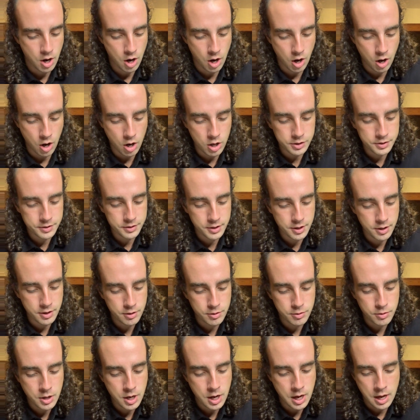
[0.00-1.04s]

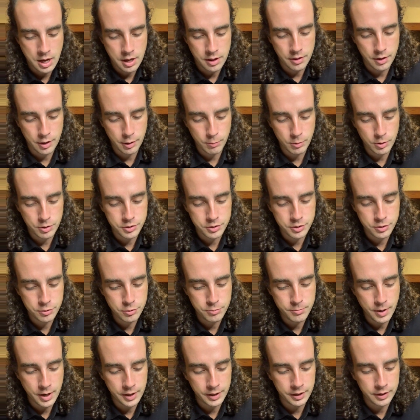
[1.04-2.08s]
Also, there were too
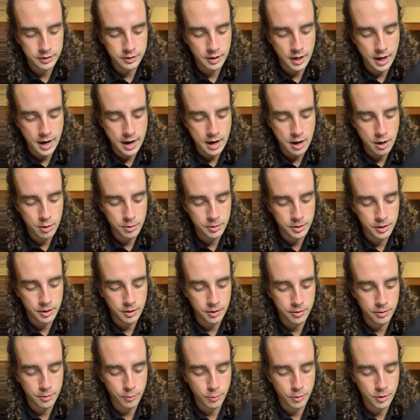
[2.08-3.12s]
many loud and
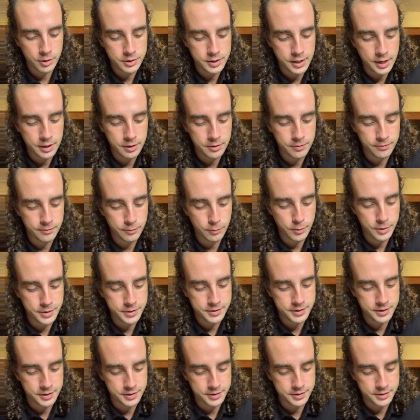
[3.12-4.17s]
authoritative
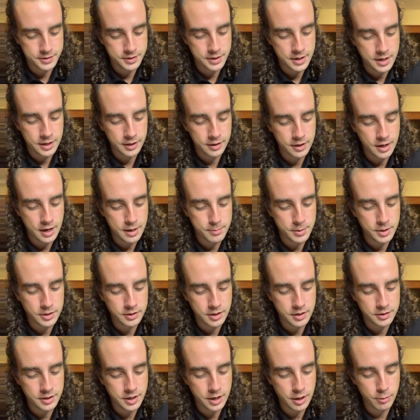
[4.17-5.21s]
voices claiming
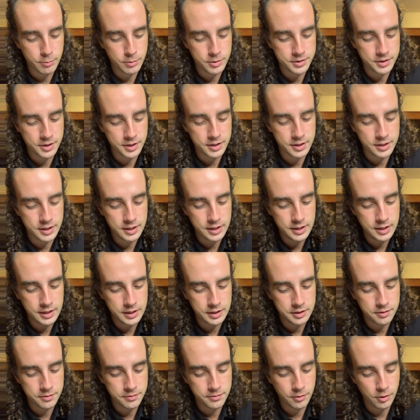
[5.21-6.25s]
that there was a
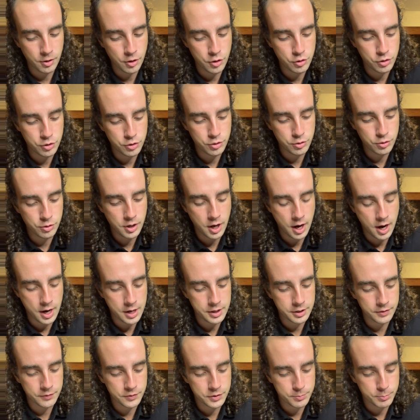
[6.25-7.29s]
need for a new
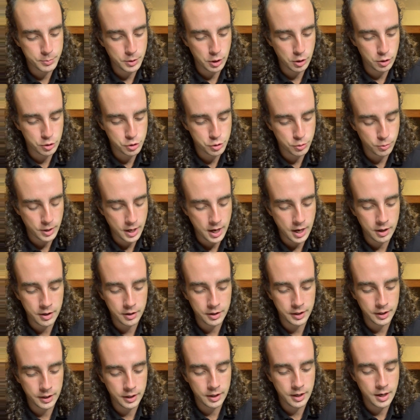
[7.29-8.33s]
kind of
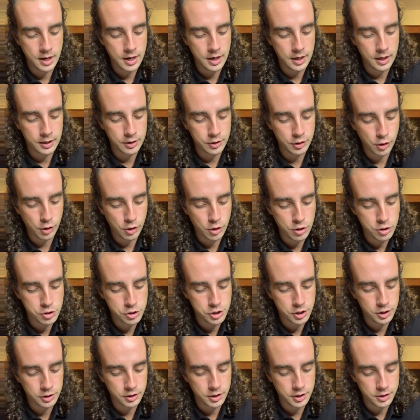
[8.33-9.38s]
spirituality and
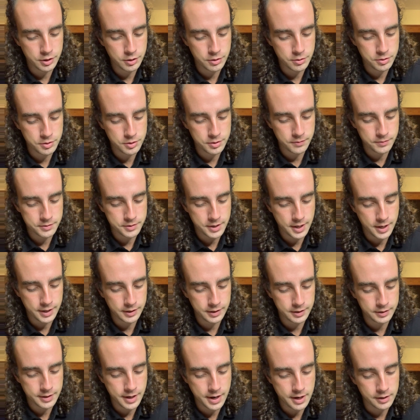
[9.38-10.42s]
urging the use of
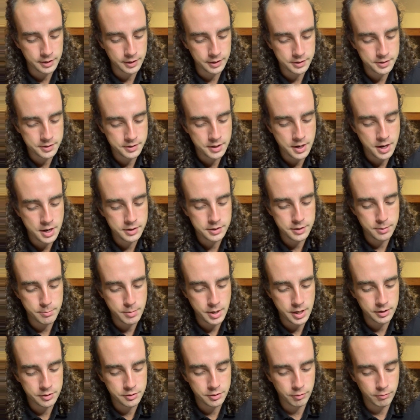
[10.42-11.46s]
psychedelics to
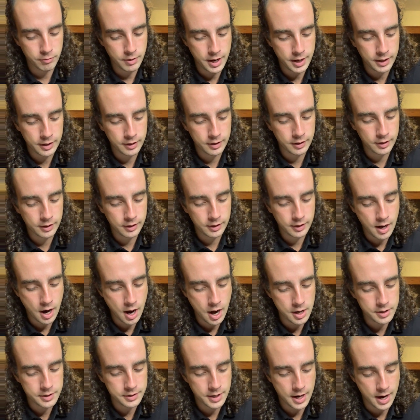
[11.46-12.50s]
make direct
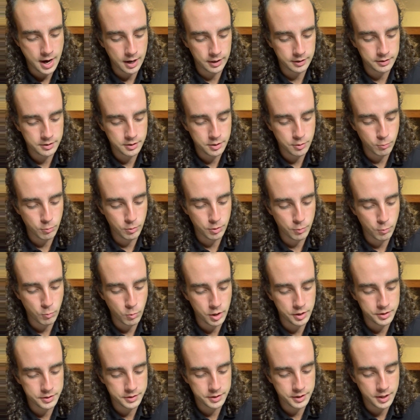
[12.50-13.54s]
contact with
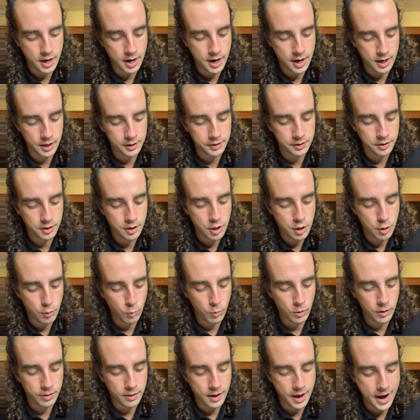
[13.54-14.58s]
one's God
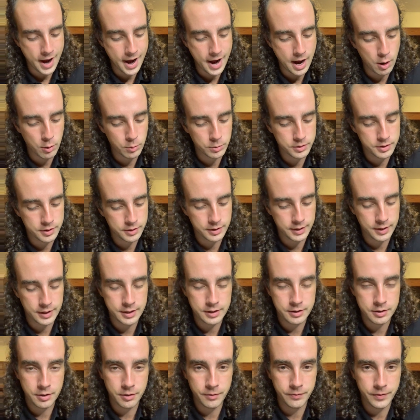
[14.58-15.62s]
without the
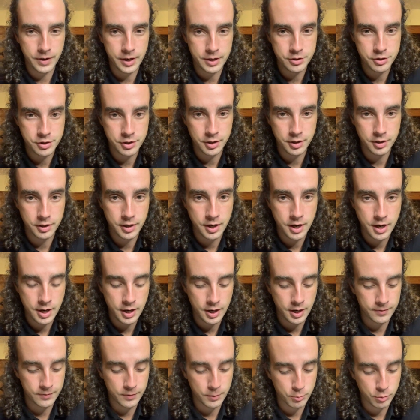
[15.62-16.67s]
intervention
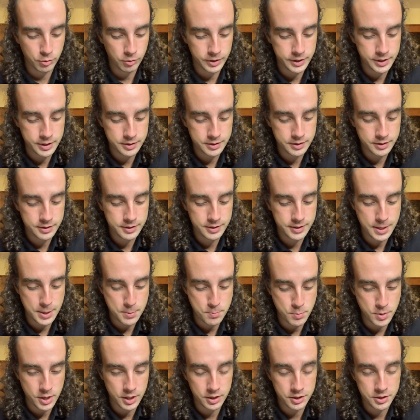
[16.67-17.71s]
of a priest,
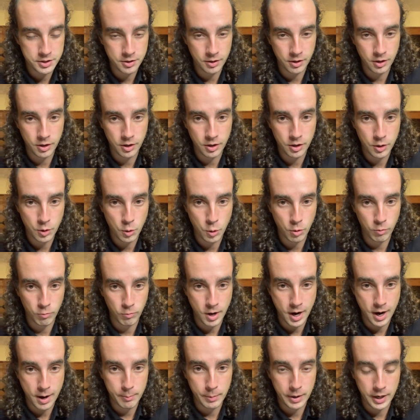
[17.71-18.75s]
minister, or
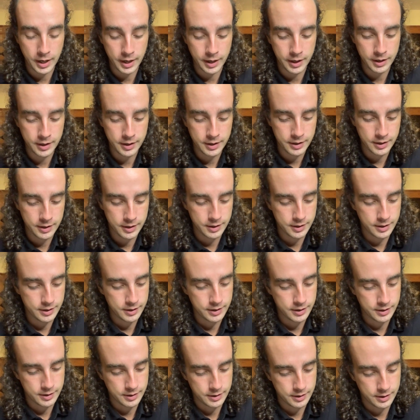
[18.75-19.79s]
rabbi.
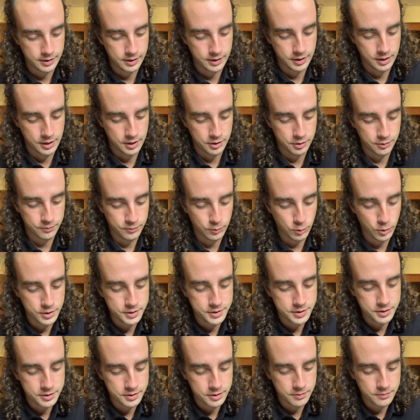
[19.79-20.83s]
The
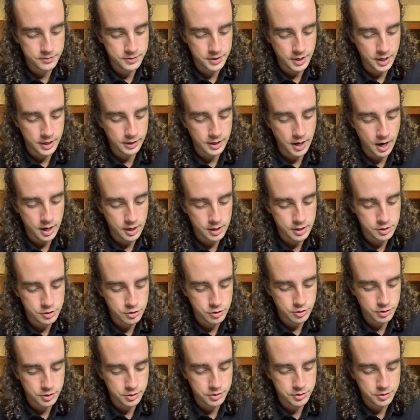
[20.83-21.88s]
voices of
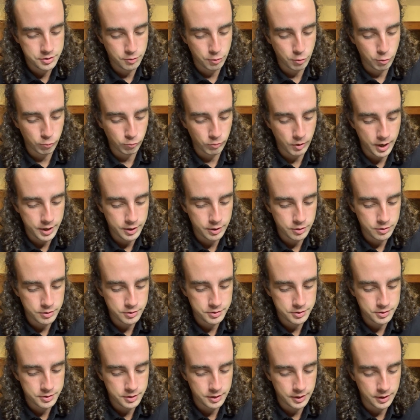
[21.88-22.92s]
psychiatrists,
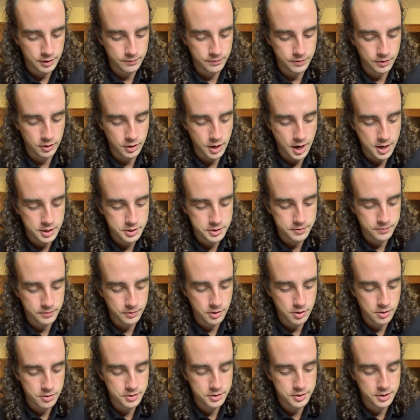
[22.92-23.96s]
writers, and
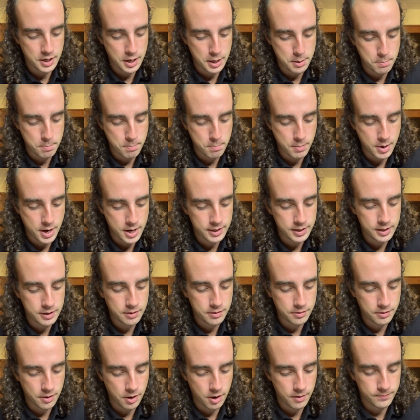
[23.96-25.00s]
philosophers, and many
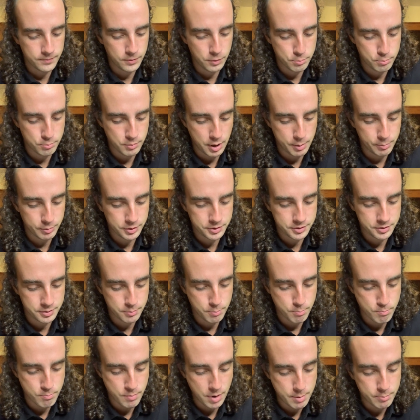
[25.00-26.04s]
thoughtful
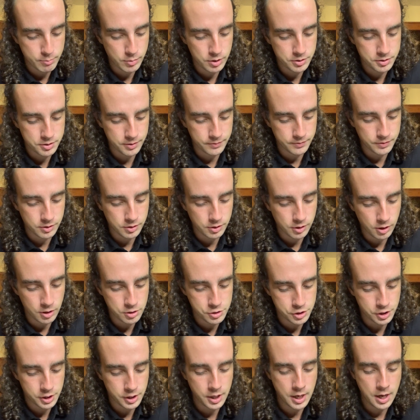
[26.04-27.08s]
members of
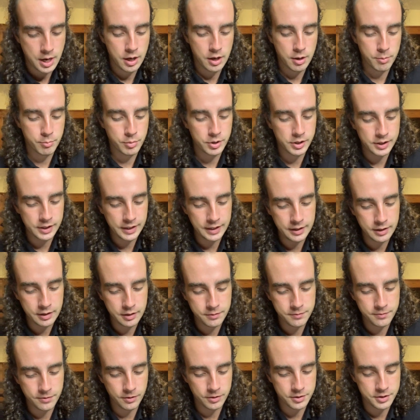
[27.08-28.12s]
clergy
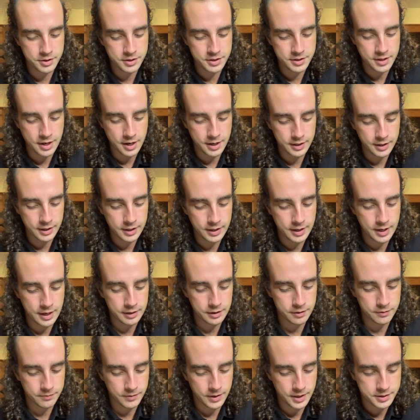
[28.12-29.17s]
pleaded for study and
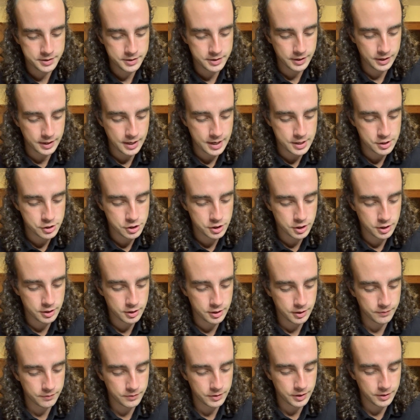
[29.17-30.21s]
investigation
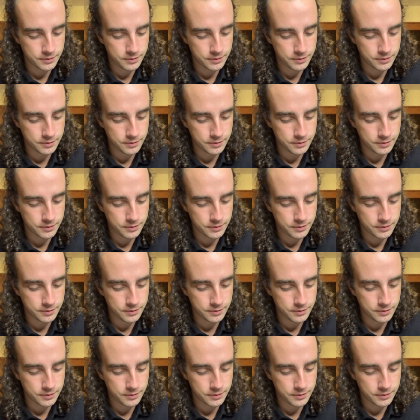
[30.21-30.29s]
of the